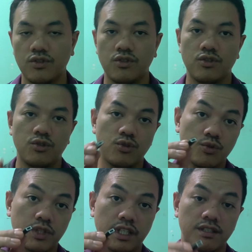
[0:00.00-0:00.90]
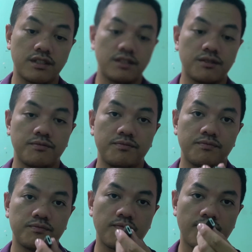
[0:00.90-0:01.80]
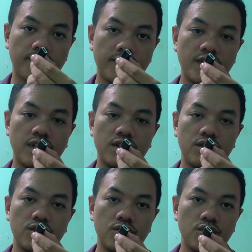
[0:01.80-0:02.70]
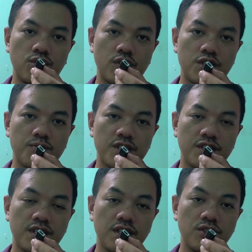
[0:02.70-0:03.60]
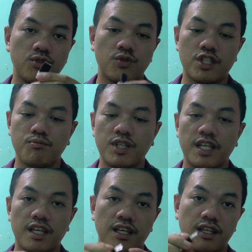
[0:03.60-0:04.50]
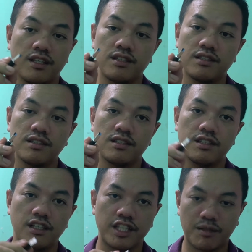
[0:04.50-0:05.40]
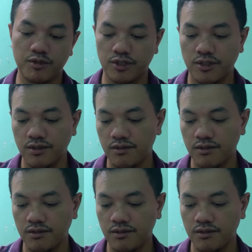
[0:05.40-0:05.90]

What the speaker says: You do get a USB-C to USB-A adapter.